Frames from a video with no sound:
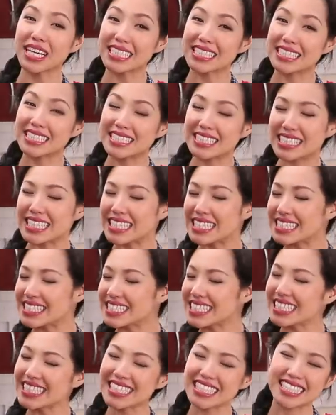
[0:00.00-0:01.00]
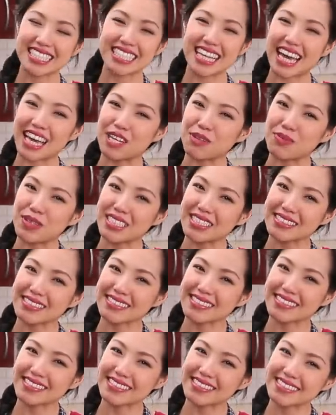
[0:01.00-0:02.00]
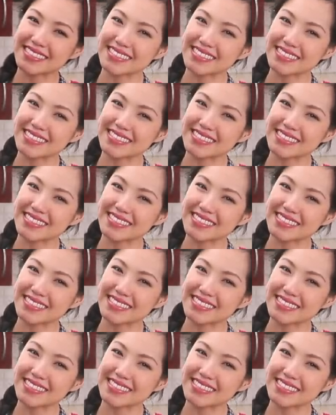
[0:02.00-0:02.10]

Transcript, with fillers: next delicious Thai meal.